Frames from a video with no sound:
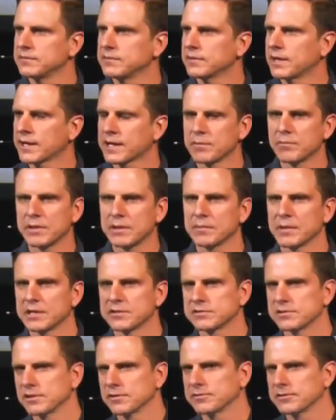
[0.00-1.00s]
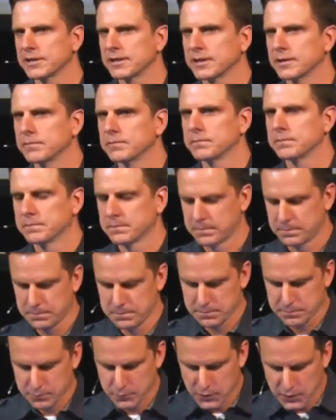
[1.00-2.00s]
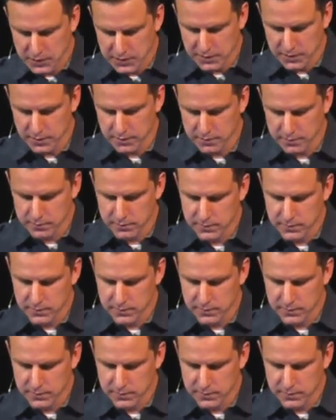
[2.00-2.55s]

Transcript: I can beat myself up pretty good.